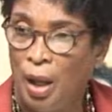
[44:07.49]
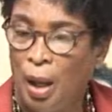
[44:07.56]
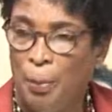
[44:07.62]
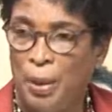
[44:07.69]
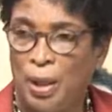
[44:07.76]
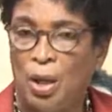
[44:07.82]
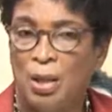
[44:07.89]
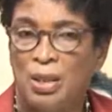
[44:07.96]

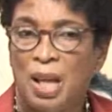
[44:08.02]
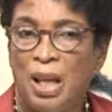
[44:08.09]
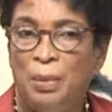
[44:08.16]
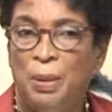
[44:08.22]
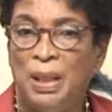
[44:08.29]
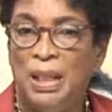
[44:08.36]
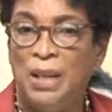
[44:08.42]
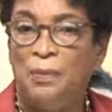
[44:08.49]
because I
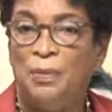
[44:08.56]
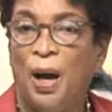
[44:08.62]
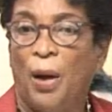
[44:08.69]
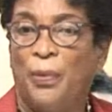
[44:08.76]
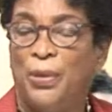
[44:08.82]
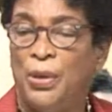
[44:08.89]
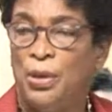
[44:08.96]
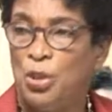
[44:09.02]
believe
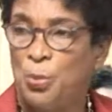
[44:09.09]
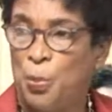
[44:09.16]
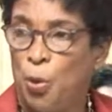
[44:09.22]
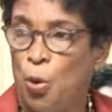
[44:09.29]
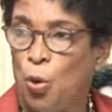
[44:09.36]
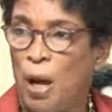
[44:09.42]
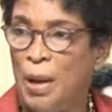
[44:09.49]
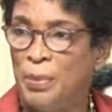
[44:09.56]
that these
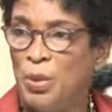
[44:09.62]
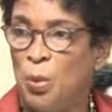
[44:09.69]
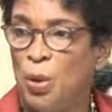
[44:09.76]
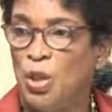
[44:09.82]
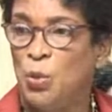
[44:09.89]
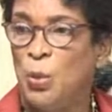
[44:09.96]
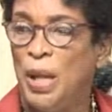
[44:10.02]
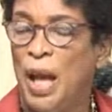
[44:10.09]
programs,
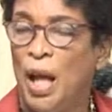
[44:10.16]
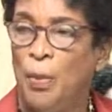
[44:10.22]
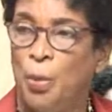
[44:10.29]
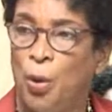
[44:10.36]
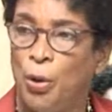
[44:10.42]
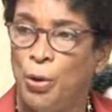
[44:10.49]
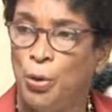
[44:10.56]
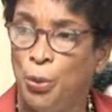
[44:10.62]
once we help
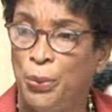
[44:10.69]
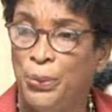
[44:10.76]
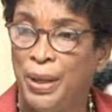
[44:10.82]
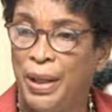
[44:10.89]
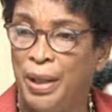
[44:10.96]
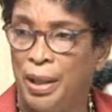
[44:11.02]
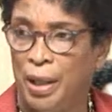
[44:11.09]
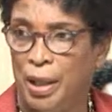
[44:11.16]
our youth to
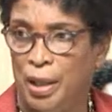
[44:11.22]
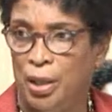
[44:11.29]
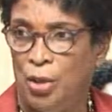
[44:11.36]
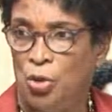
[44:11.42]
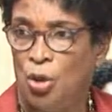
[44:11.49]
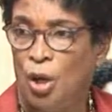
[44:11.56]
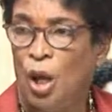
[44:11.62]
engage,